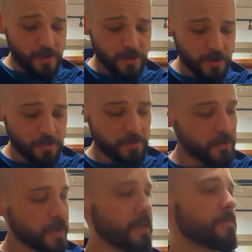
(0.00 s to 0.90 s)
So
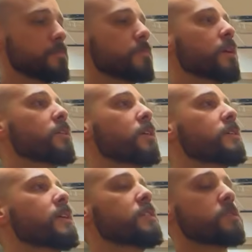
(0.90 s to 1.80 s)
Beretta, another
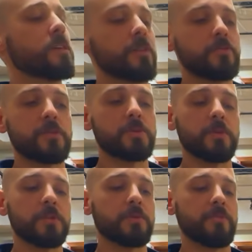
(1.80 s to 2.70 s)
nice gun for
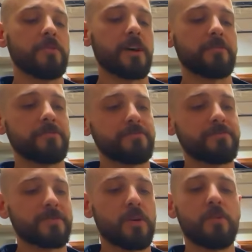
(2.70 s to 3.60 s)
2025.
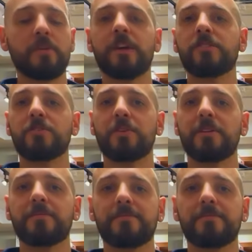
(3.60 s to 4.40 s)
Hope you guys enjoy it.